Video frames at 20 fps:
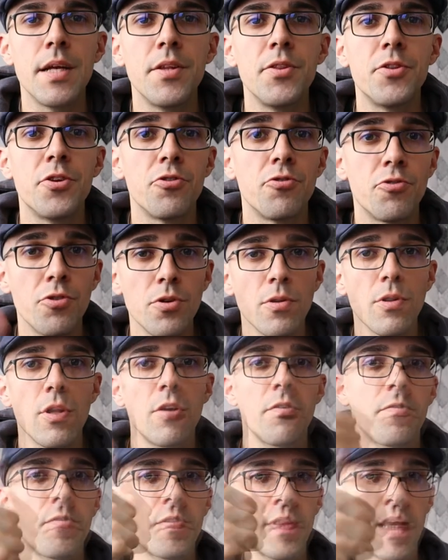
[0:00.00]
The rule
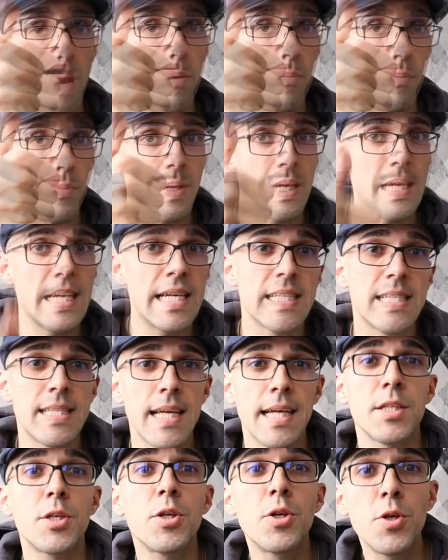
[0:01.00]
of thumb is
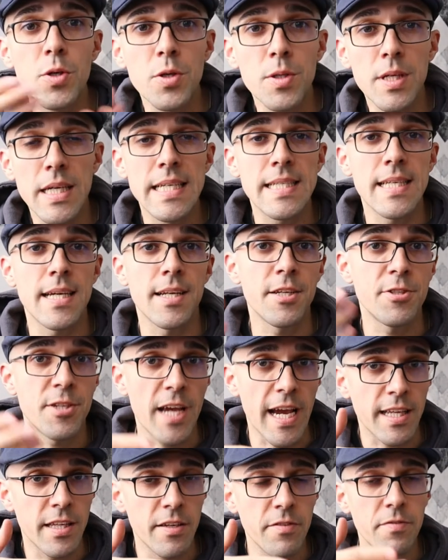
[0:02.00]
that good is an
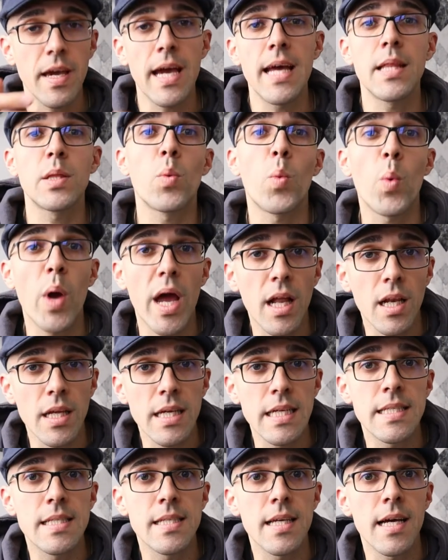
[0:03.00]
adjective and well
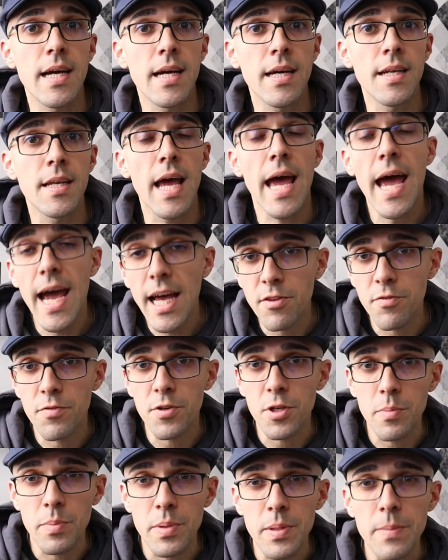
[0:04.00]
is an
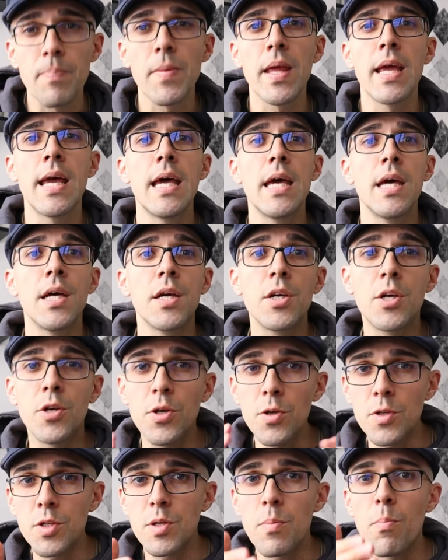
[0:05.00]
adverb.
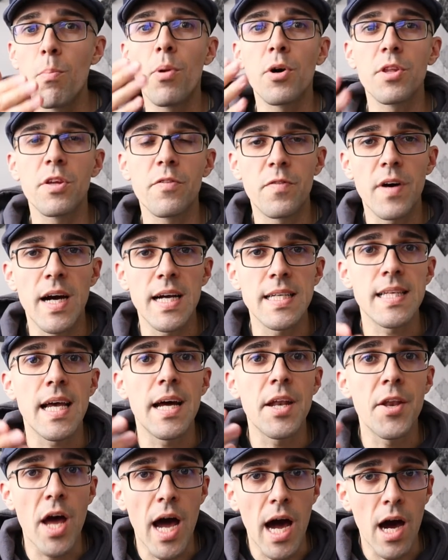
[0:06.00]
Good modifies
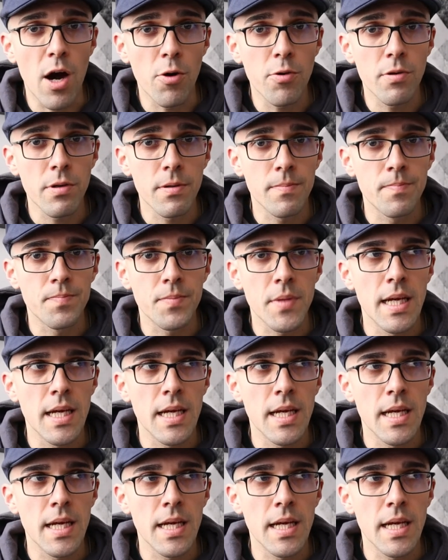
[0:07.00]
a noun.